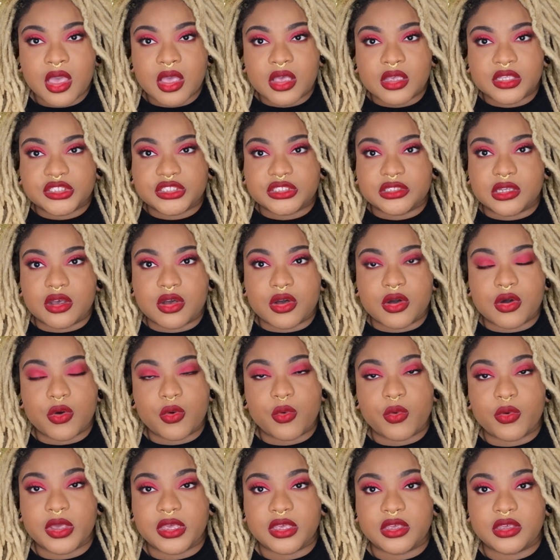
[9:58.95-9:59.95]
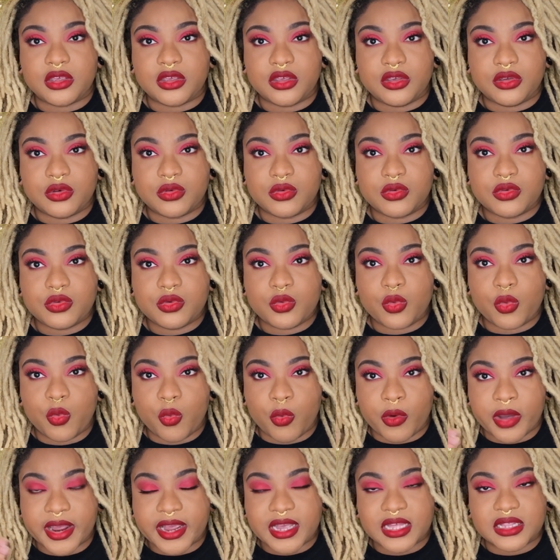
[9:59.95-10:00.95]
So when you
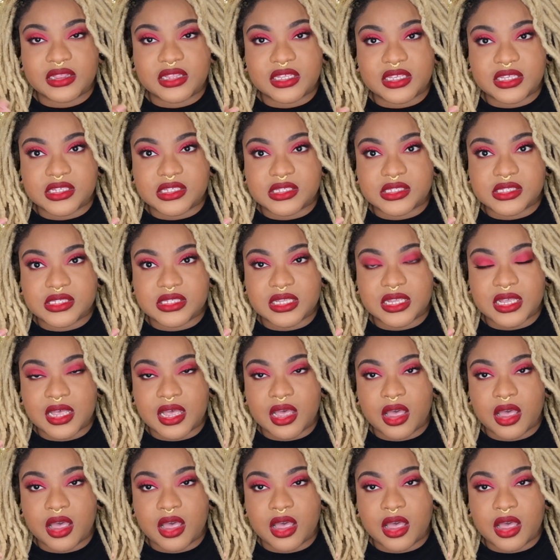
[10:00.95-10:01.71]
wear this